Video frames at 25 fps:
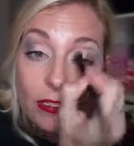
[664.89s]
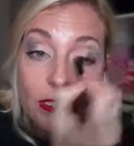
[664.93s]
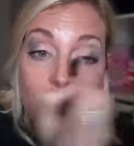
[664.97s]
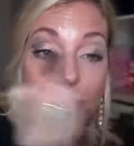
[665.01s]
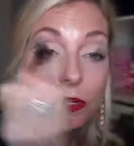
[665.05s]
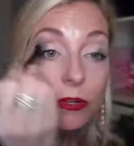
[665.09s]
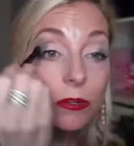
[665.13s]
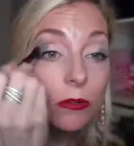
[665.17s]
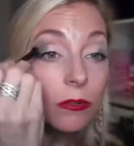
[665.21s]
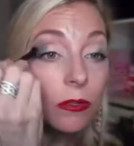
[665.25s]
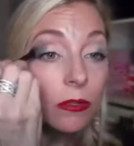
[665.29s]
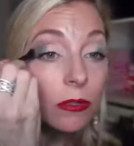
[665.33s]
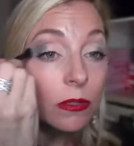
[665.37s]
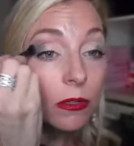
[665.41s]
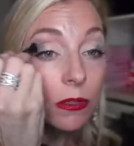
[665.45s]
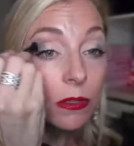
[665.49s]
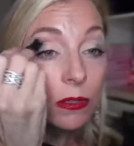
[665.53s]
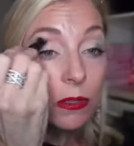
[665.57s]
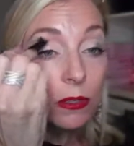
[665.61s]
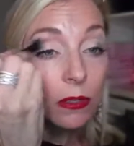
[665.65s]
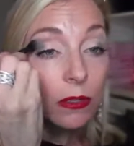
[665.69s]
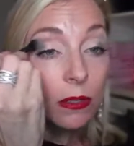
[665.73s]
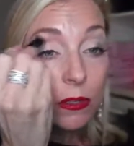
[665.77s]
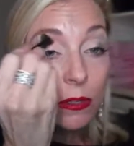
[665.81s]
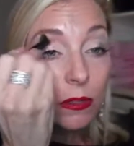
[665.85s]
So
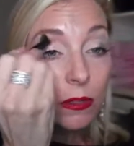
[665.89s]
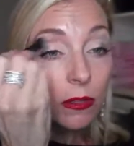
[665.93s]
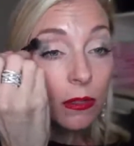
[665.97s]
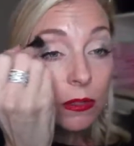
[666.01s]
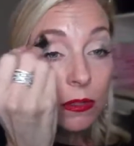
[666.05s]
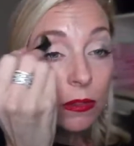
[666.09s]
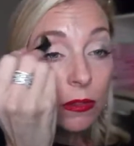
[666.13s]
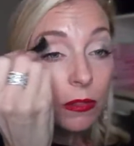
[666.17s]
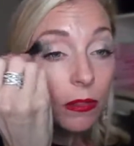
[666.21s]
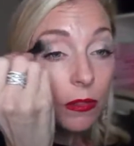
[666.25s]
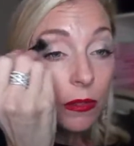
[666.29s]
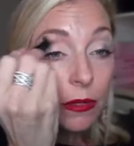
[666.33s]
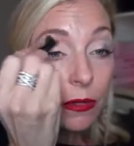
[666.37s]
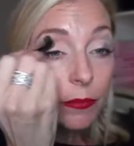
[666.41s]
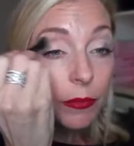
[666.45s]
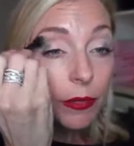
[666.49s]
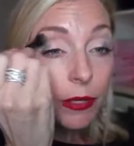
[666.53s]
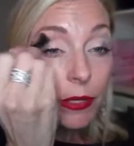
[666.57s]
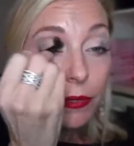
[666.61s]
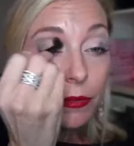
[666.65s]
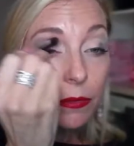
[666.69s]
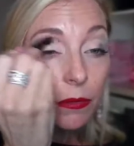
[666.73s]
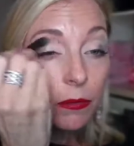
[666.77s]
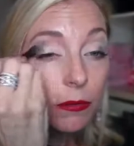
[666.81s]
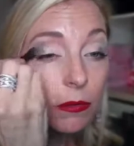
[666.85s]
there
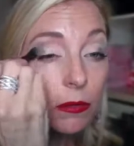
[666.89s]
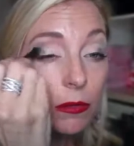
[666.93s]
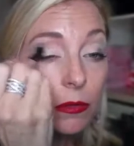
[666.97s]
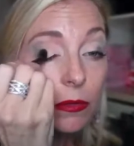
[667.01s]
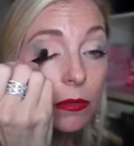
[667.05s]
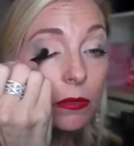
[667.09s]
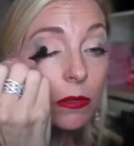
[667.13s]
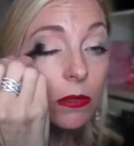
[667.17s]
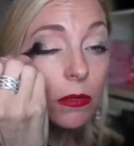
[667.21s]
we go.